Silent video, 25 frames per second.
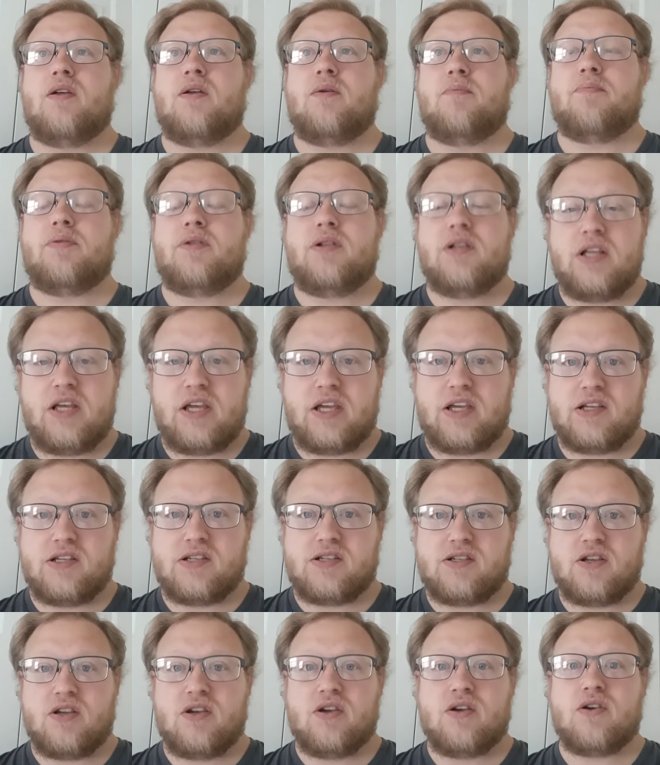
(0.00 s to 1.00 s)

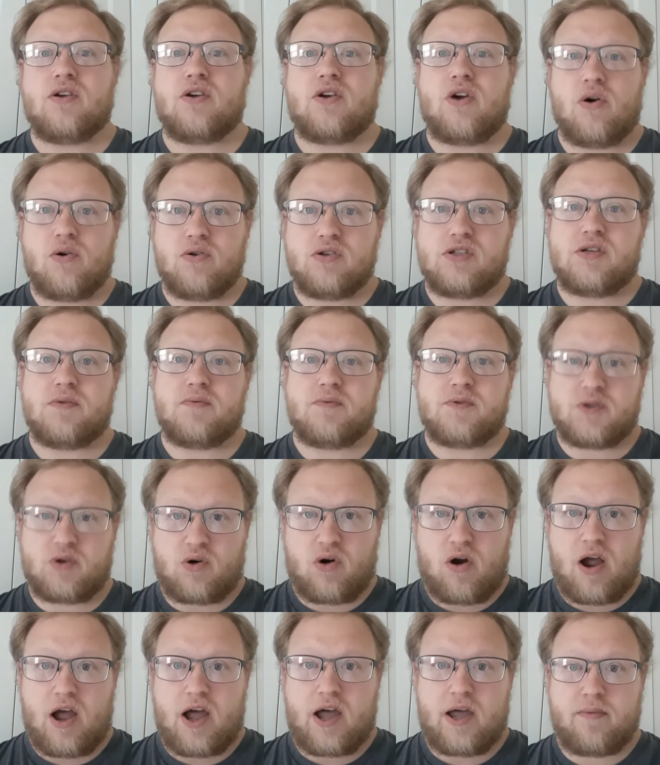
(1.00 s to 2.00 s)
Please go
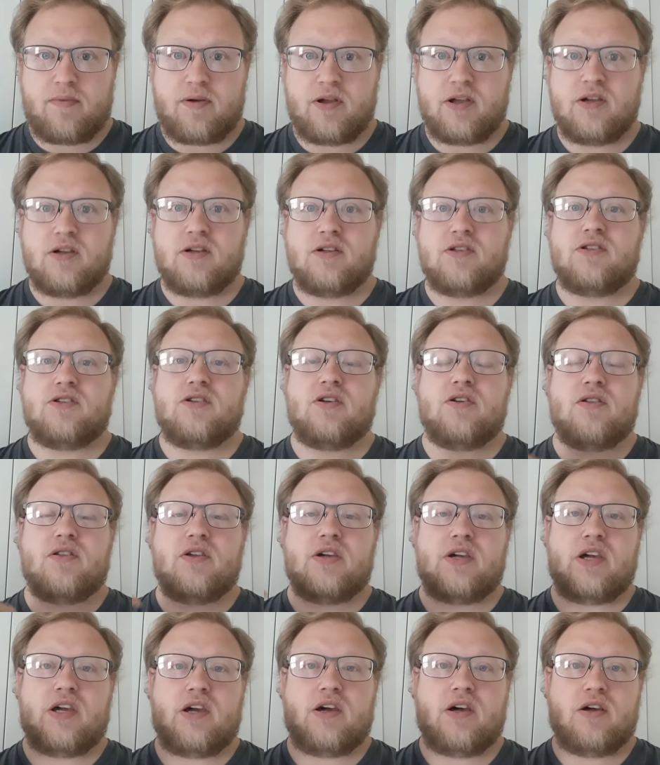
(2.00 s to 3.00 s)
subscribe to
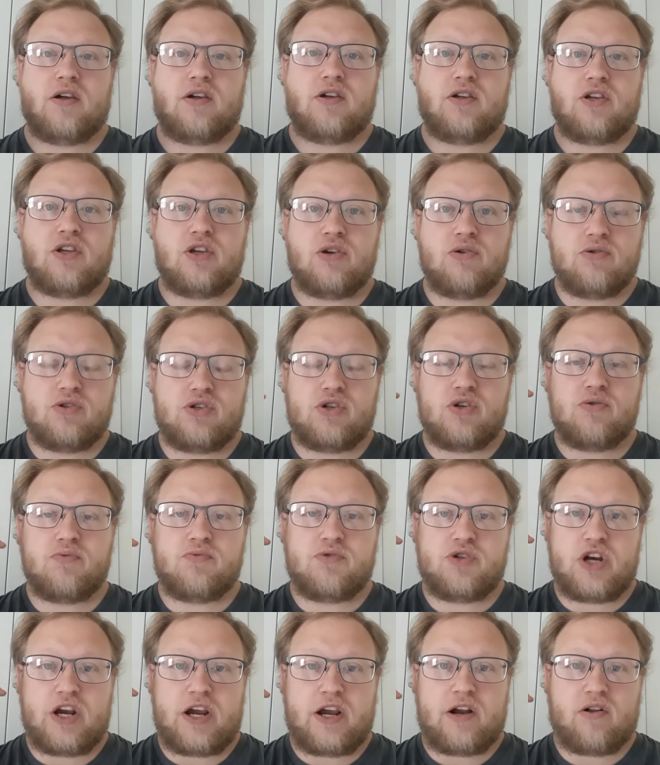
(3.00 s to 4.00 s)
the YouTube
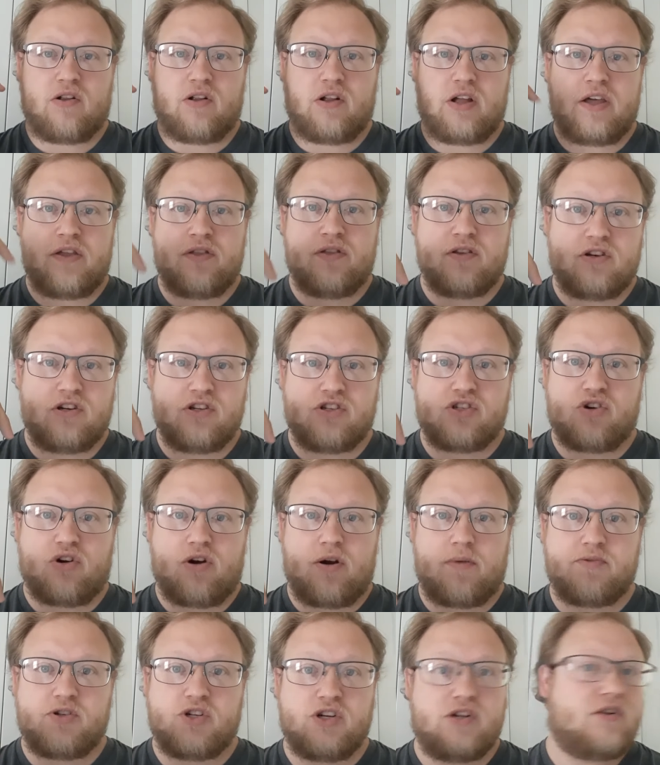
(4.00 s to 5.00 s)
channel in the
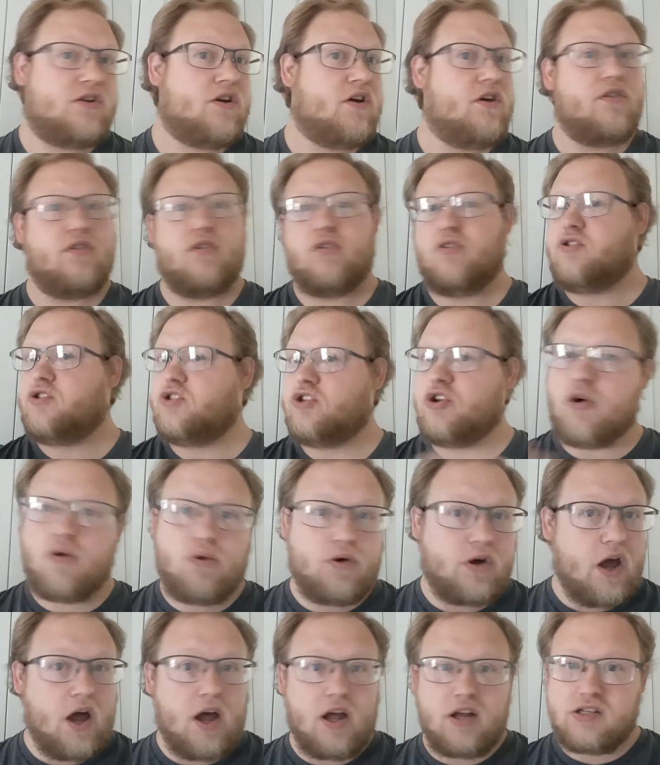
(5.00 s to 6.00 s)
description. There's no
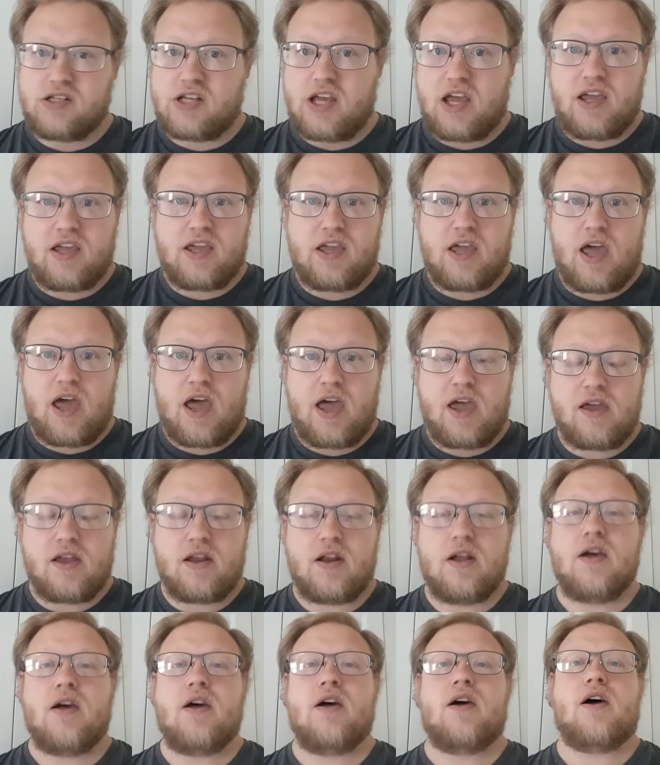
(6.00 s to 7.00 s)
content yet
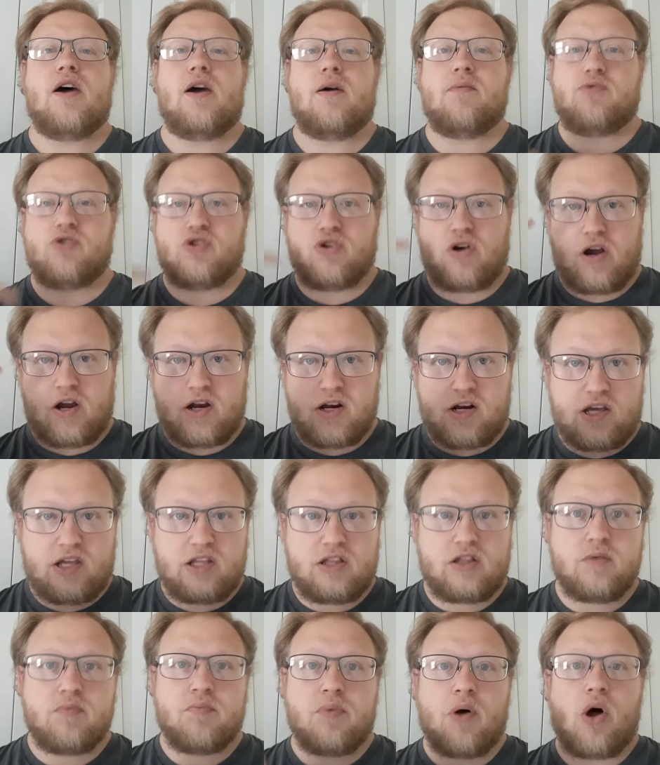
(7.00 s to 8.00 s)
I'm trying to
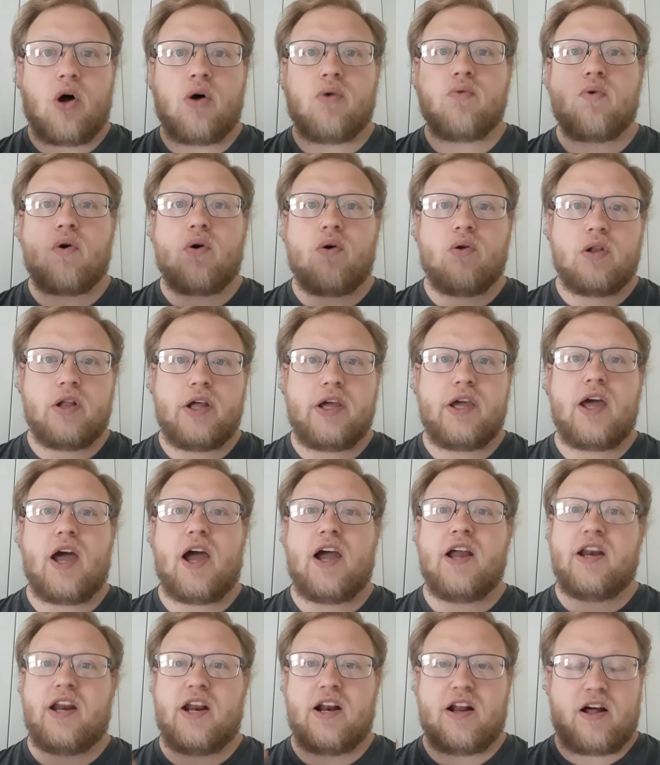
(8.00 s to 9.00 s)
get the ball rolling.
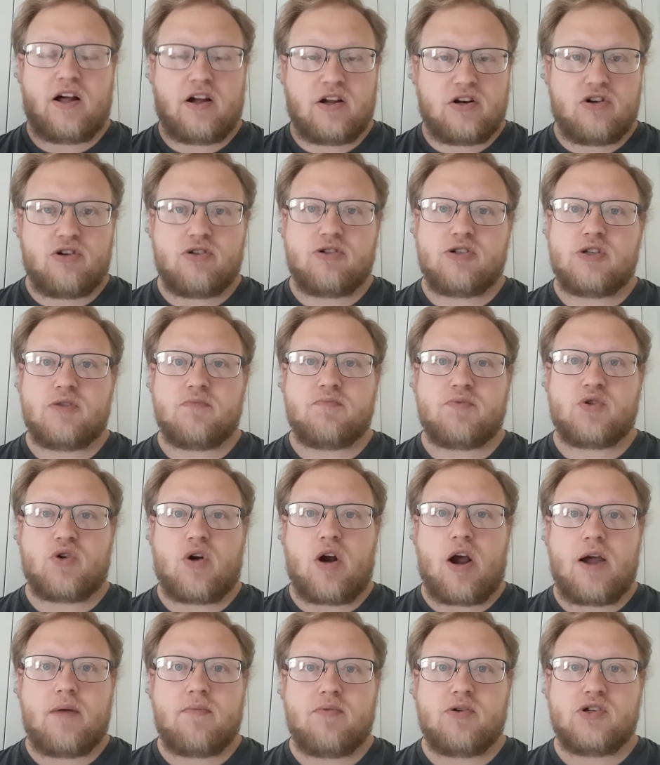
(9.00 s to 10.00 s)
I need 100
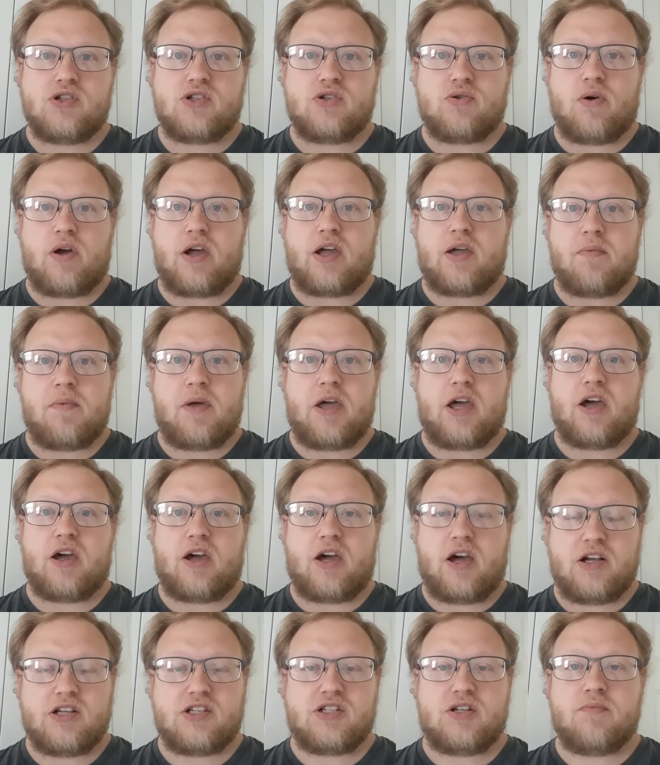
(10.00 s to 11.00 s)
subscribers so I can make a
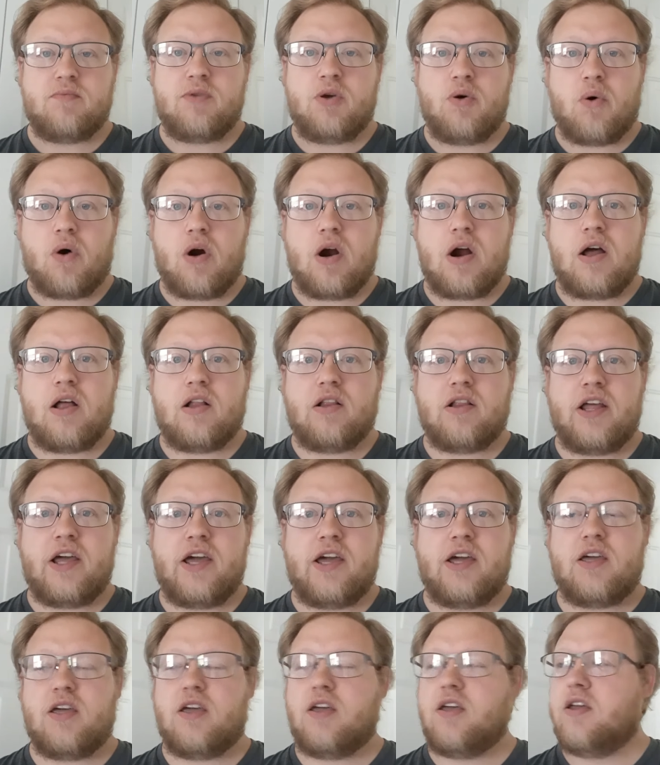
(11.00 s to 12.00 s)
custom URL
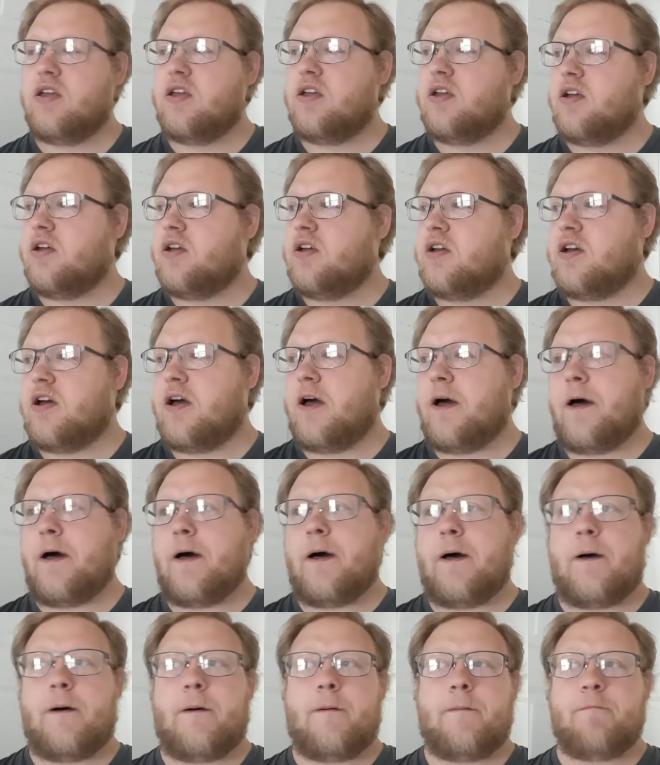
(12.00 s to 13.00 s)
link.
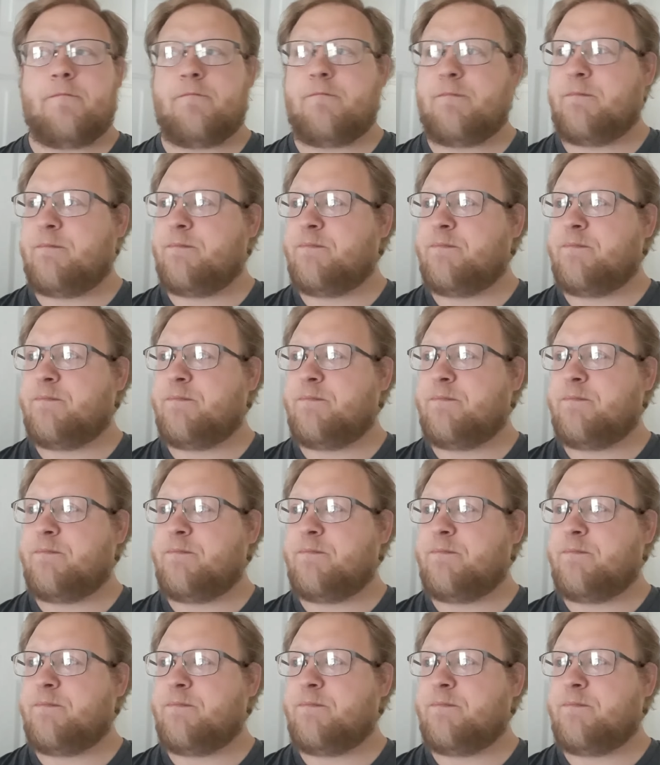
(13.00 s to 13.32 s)
Um,